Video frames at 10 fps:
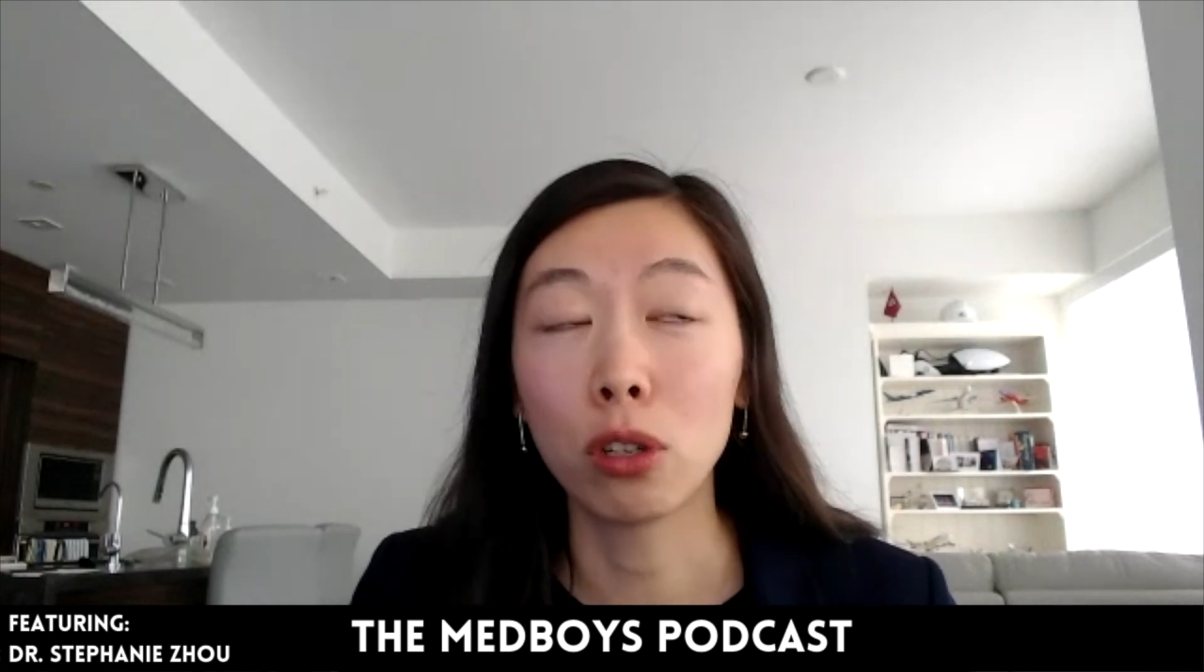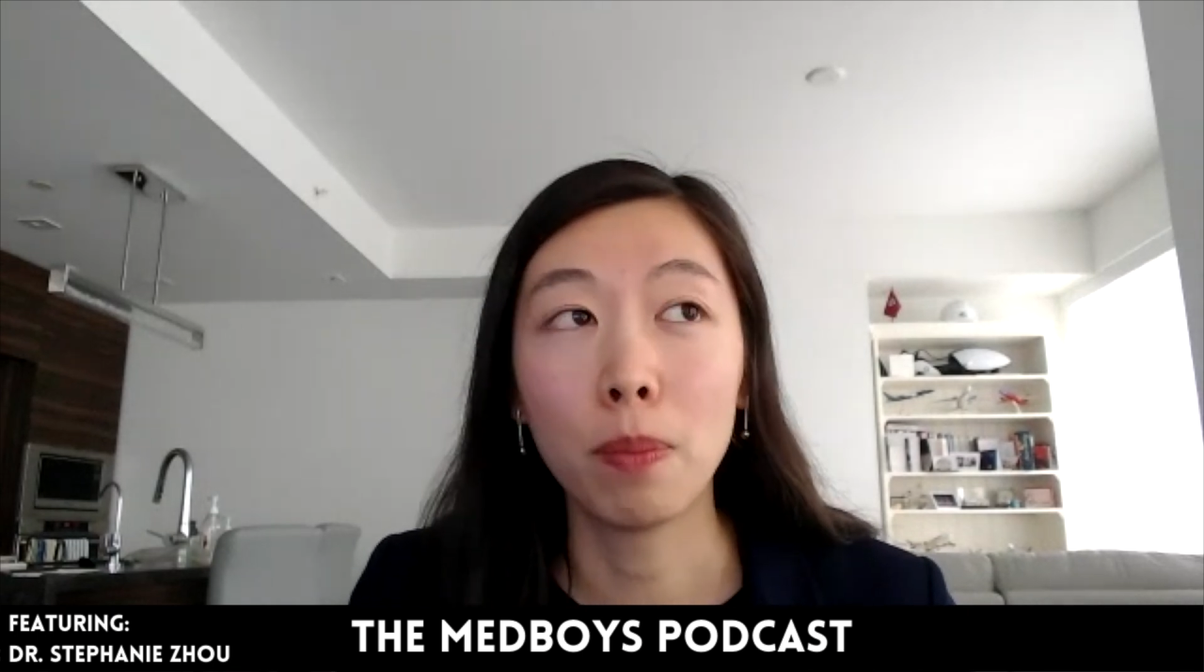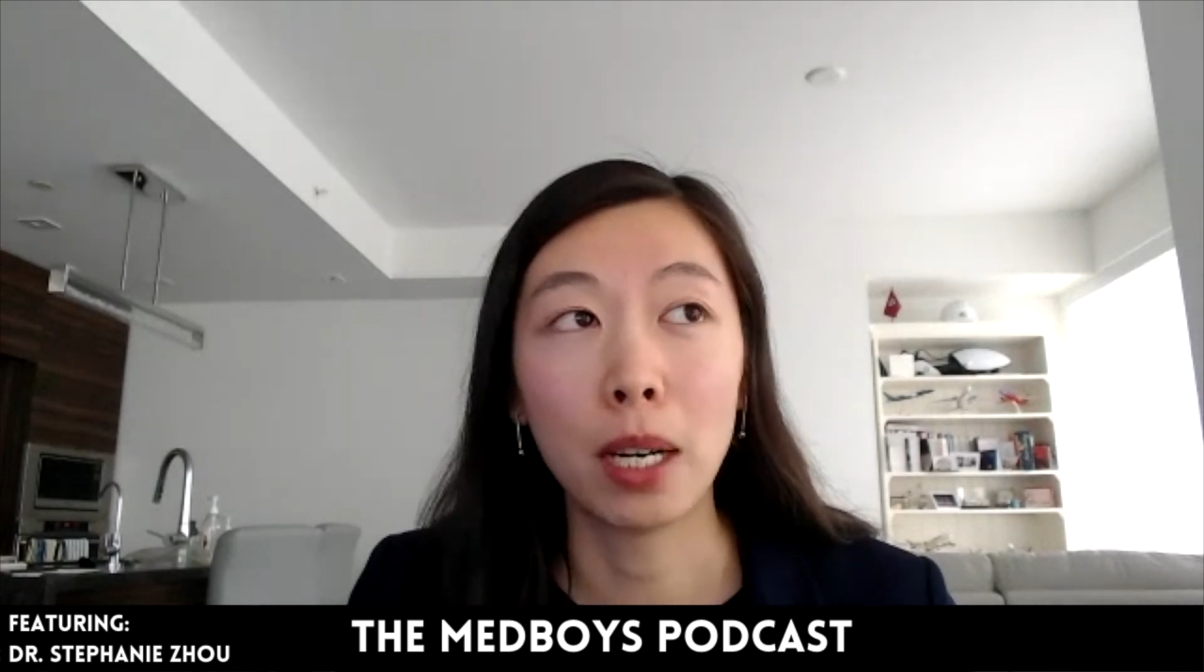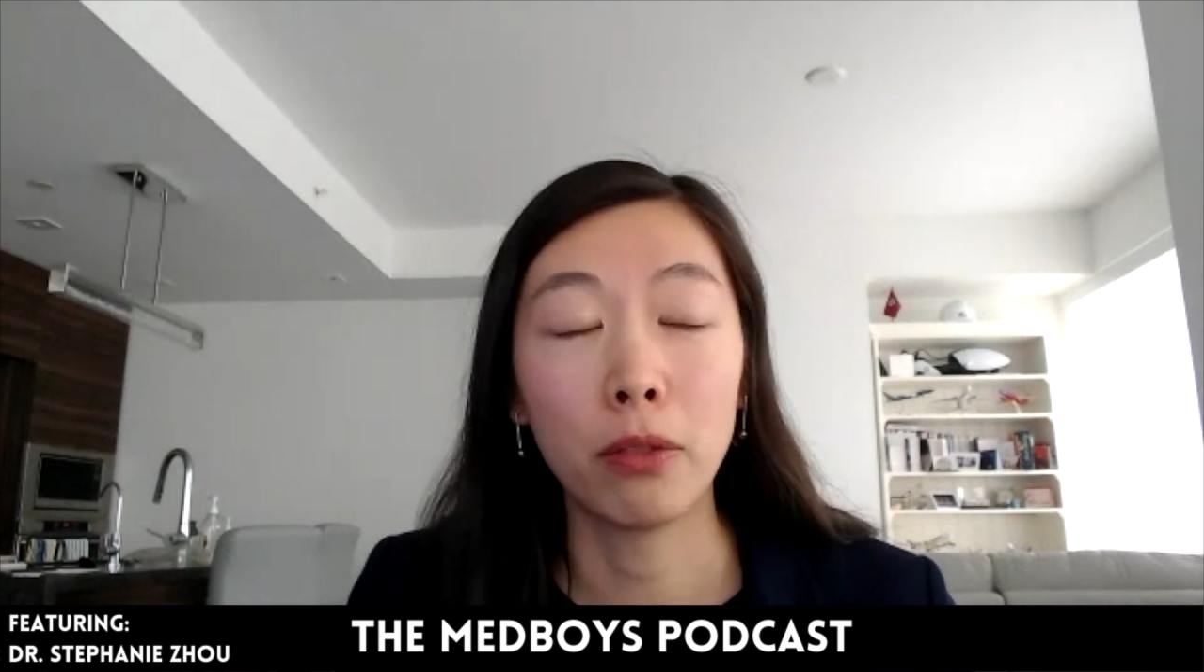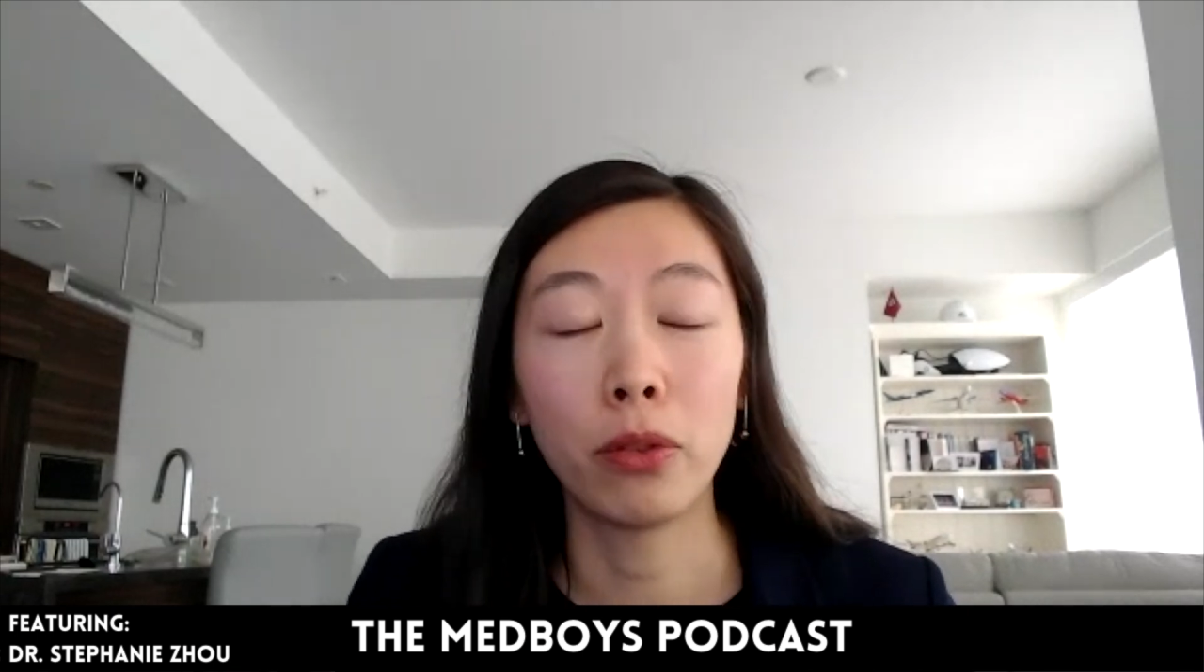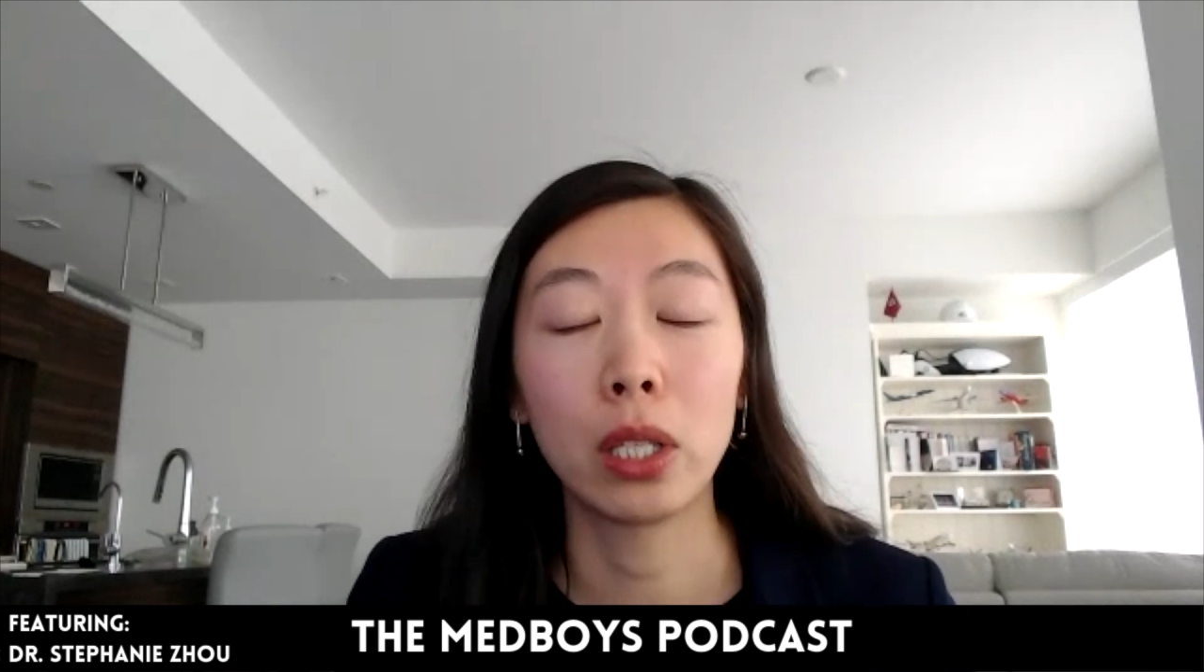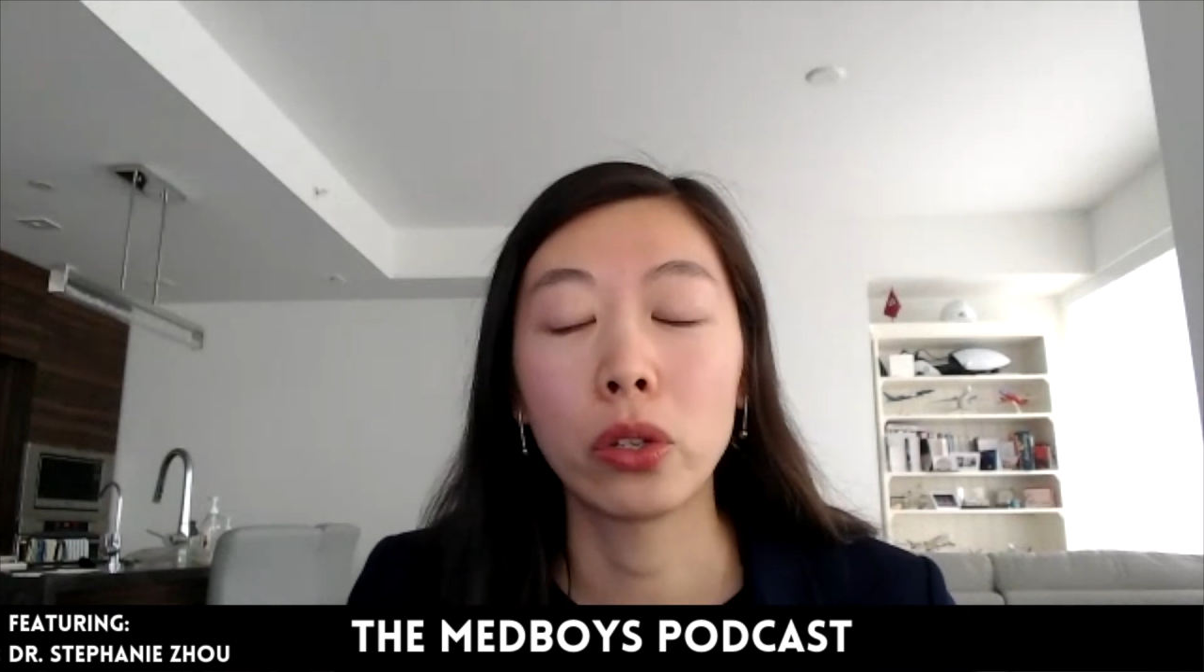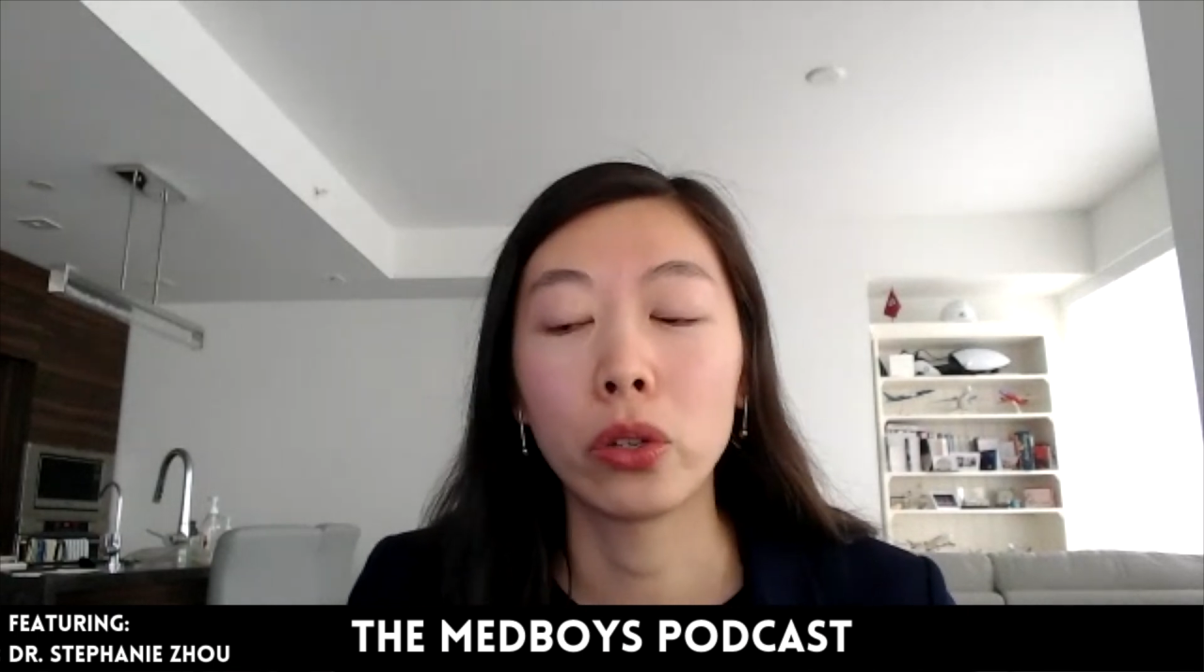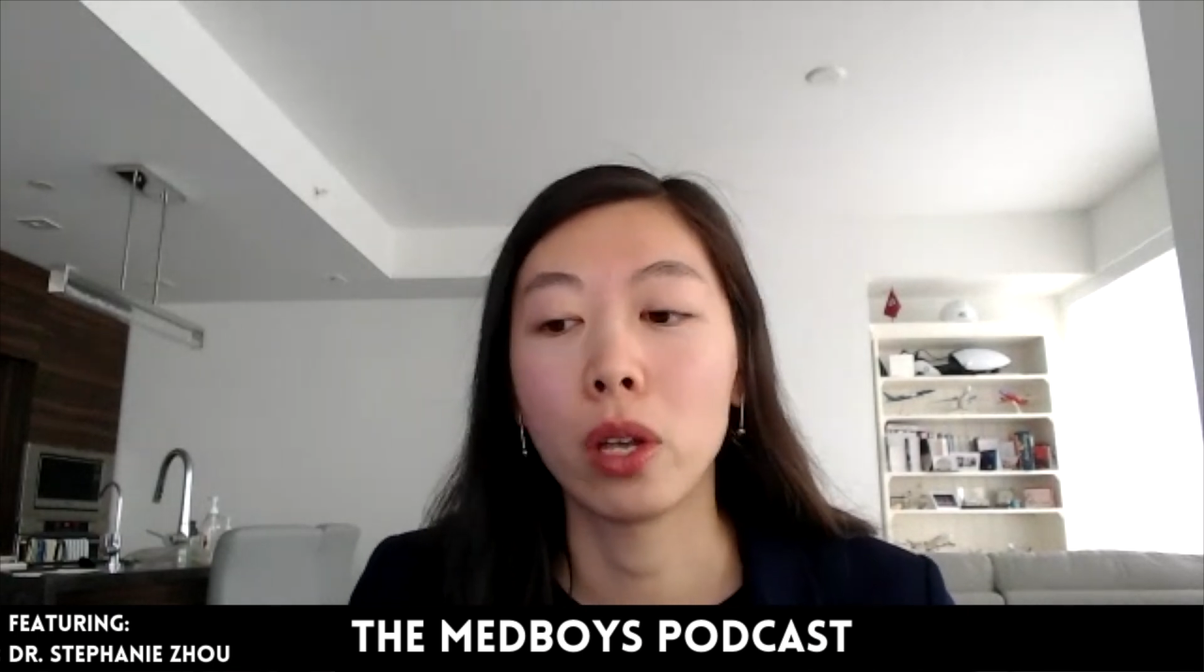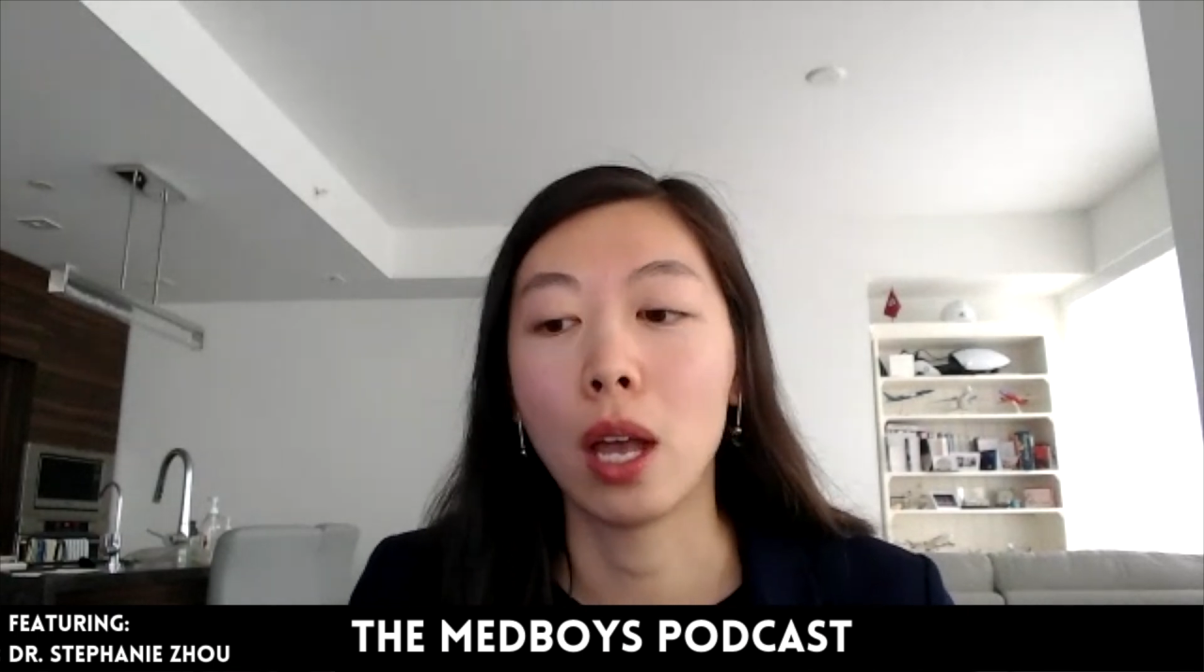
benefits,